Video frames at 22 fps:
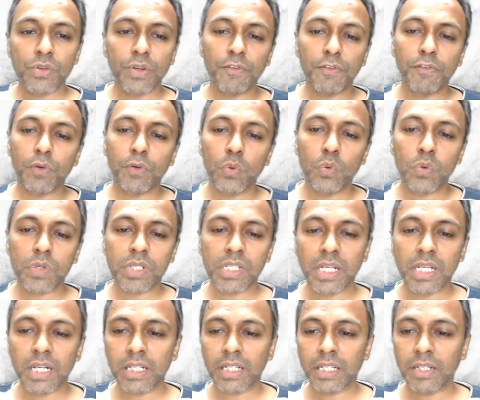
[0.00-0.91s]
So if
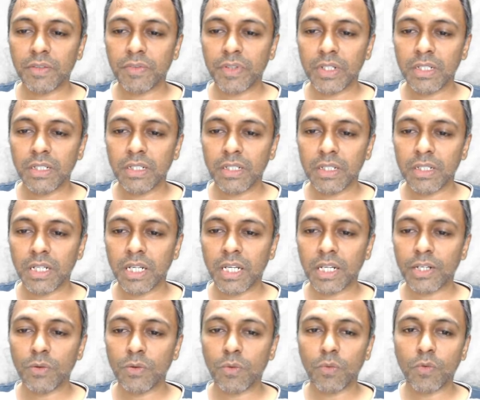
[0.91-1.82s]
roots are given
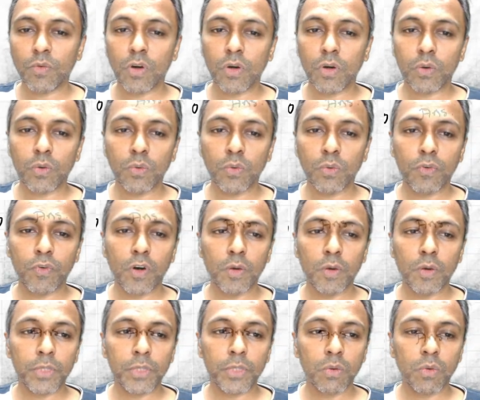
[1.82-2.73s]
and you want to
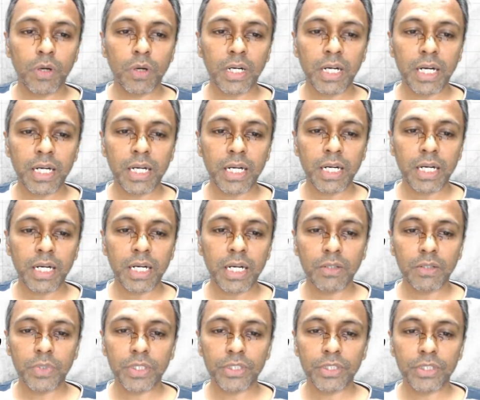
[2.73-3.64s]
form the
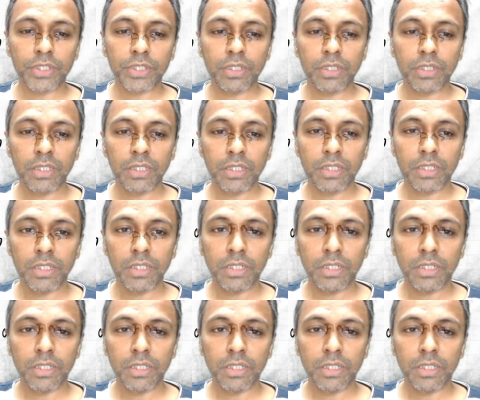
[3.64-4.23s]
quadratic equation,